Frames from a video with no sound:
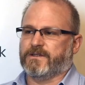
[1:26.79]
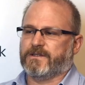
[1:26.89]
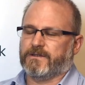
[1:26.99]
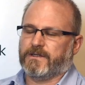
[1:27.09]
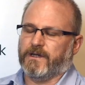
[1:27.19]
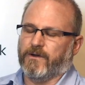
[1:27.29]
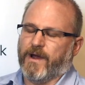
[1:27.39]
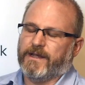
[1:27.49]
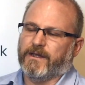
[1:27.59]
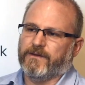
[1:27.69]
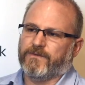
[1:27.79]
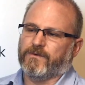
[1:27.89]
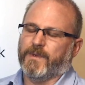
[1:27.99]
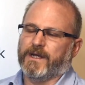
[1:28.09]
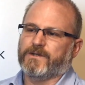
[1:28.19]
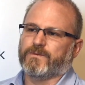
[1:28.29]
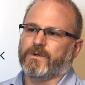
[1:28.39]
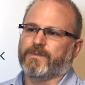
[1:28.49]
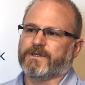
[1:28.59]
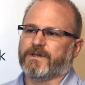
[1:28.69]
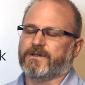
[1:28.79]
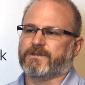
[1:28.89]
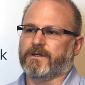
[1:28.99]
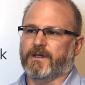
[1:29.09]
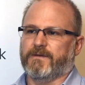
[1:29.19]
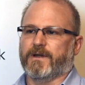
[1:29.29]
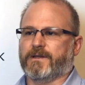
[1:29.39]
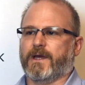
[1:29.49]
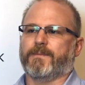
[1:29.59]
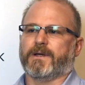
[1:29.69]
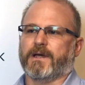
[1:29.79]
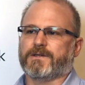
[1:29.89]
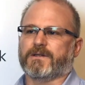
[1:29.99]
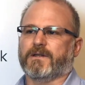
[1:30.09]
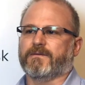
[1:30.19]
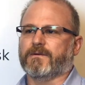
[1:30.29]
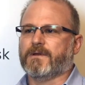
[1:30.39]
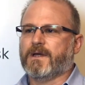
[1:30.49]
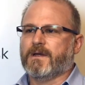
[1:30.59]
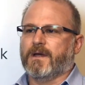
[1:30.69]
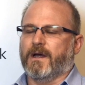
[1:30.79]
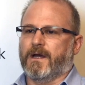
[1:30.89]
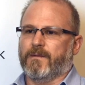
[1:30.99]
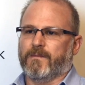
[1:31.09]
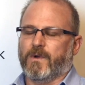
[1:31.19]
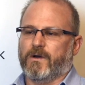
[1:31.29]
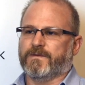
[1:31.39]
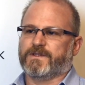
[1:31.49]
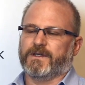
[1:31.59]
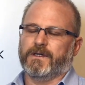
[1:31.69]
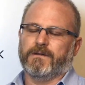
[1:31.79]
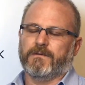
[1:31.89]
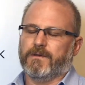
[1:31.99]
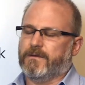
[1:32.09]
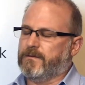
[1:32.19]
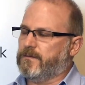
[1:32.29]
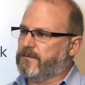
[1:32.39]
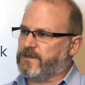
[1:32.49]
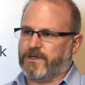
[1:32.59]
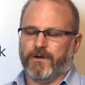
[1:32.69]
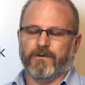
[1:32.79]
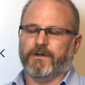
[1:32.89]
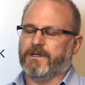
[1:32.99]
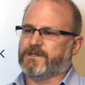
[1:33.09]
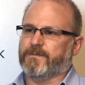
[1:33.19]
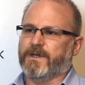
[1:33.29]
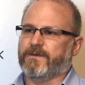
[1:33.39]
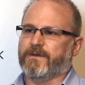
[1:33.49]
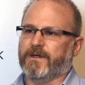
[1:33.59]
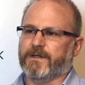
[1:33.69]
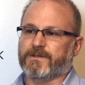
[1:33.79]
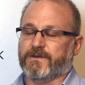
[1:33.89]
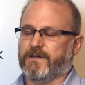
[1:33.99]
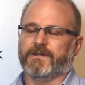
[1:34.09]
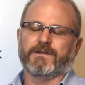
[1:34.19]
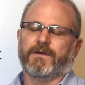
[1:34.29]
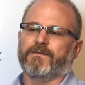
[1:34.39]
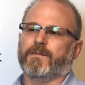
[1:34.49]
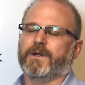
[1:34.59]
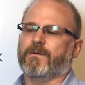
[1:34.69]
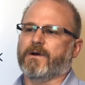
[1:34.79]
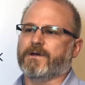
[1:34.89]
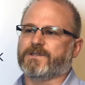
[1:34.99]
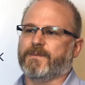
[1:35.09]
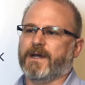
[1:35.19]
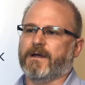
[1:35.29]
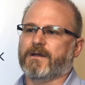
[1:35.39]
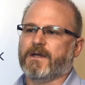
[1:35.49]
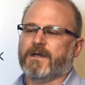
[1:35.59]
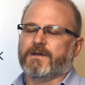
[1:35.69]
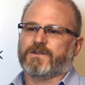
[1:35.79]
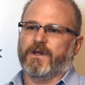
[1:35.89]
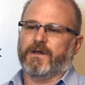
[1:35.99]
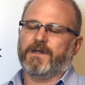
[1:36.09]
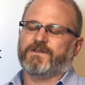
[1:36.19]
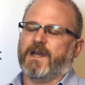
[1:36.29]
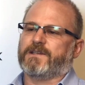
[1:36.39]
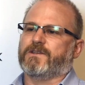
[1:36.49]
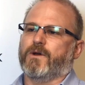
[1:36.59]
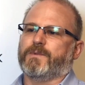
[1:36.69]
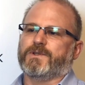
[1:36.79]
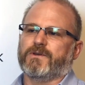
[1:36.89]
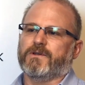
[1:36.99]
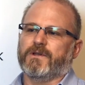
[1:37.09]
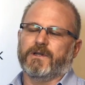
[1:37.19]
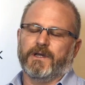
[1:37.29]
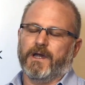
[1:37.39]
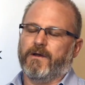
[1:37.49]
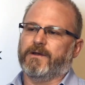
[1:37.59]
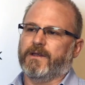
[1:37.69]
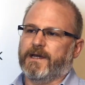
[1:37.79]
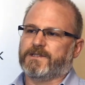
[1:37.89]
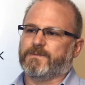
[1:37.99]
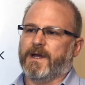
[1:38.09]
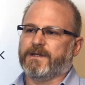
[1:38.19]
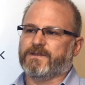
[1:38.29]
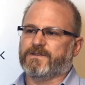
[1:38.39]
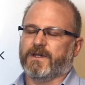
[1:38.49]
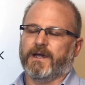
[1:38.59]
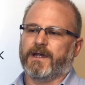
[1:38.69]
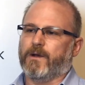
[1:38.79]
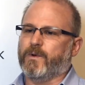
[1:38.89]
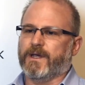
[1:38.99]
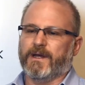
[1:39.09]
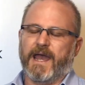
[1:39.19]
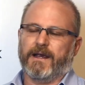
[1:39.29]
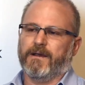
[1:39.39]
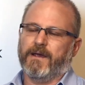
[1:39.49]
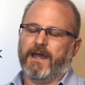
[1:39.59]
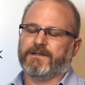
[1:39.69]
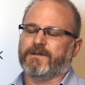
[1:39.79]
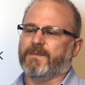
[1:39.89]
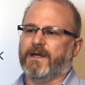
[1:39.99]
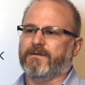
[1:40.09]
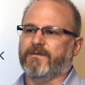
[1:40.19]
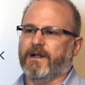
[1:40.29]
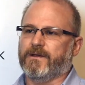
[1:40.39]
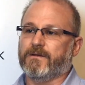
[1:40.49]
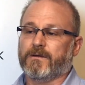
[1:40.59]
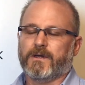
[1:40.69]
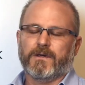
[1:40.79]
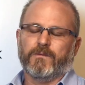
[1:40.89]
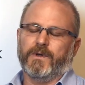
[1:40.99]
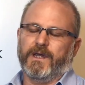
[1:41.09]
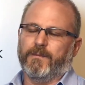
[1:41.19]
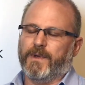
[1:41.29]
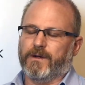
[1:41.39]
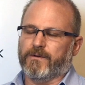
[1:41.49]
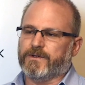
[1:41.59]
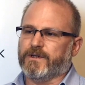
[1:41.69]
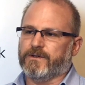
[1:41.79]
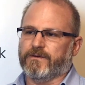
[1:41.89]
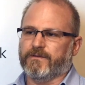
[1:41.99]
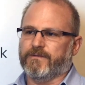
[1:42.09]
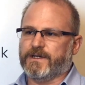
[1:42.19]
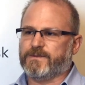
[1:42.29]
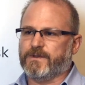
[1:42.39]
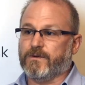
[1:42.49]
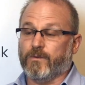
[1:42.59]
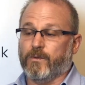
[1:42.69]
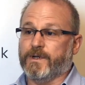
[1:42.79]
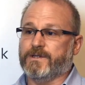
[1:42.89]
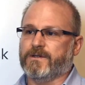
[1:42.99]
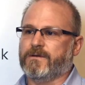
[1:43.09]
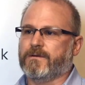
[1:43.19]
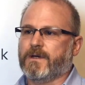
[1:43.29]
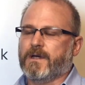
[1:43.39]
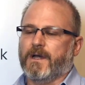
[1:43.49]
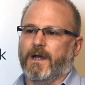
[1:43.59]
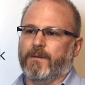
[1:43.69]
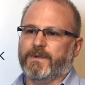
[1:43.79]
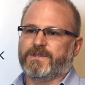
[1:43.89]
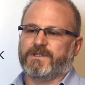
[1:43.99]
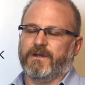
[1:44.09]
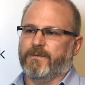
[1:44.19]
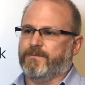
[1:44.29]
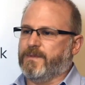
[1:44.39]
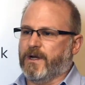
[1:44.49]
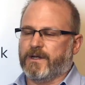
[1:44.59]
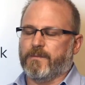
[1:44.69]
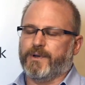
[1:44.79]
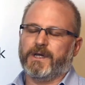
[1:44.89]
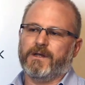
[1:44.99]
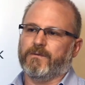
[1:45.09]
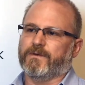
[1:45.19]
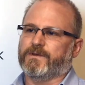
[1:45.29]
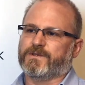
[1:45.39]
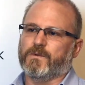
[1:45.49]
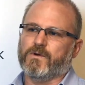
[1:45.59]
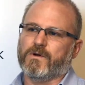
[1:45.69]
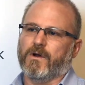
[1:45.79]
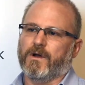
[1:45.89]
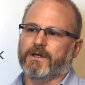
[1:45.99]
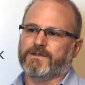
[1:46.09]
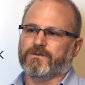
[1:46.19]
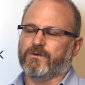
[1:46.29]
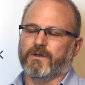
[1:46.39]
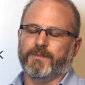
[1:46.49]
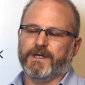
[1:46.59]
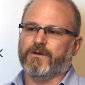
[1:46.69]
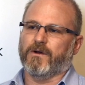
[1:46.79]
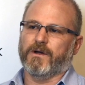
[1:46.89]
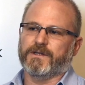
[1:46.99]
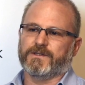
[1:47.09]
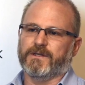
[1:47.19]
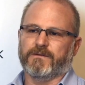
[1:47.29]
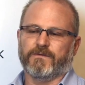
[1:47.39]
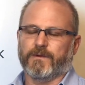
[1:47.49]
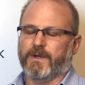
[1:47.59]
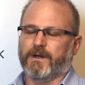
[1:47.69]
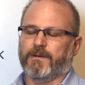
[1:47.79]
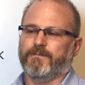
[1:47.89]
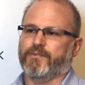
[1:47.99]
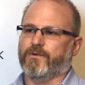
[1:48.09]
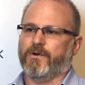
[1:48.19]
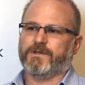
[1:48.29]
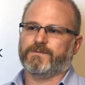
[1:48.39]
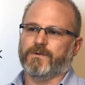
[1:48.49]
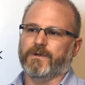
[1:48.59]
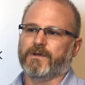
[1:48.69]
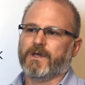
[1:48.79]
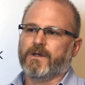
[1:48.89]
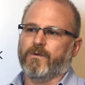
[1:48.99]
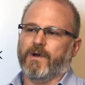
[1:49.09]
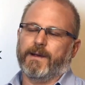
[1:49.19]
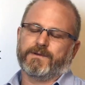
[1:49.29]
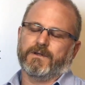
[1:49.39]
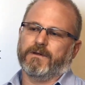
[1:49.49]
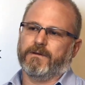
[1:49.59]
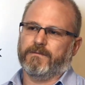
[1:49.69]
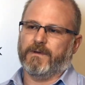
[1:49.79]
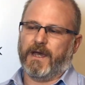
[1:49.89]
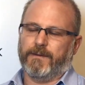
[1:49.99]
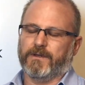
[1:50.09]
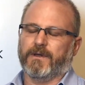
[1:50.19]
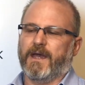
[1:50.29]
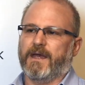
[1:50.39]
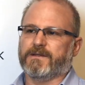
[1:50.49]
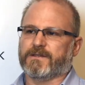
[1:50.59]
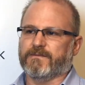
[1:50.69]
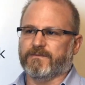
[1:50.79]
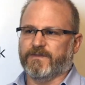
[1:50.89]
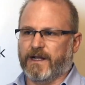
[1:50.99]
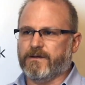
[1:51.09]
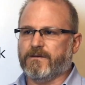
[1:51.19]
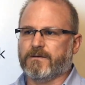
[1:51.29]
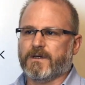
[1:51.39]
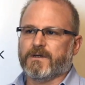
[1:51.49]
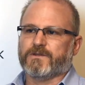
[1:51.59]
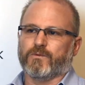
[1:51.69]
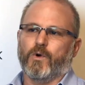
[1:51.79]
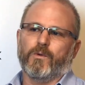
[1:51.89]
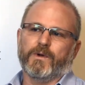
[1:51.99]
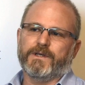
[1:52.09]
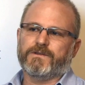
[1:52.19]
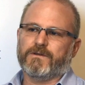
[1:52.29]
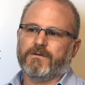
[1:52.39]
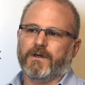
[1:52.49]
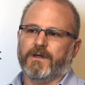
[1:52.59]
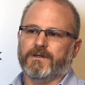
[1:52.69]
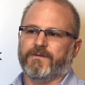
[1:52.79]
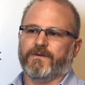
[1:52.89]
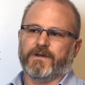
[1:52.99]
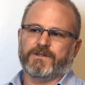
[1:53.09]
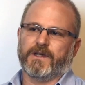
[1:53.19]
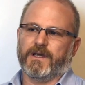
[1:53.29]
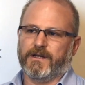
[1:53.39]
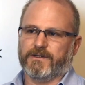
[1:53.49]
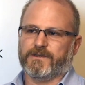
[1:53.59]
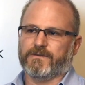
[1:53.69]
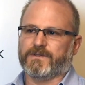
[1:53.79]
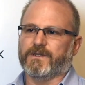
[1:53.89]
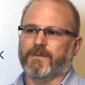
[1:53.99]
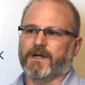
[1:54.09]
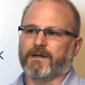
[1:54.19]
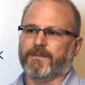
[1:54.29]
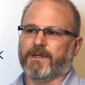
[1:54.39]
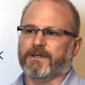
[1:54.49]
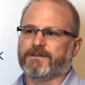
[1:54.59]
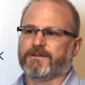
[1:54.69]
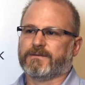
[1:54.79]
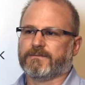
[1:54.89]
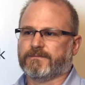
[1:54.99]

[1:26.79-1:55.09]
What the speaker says: I see a great need for managed WordPress hosting, even at the application level. Obviously, security is a big thing. It's a thing that everybody worries about. So it gives us an opportunity to go into that space and say, okay, we can add some added value. We can get better return on investment on what we do. Instead of competing with the small guys or the big guys from a price point, we're actually able to add some value to what we do and differentiate ourselves in the marketplace.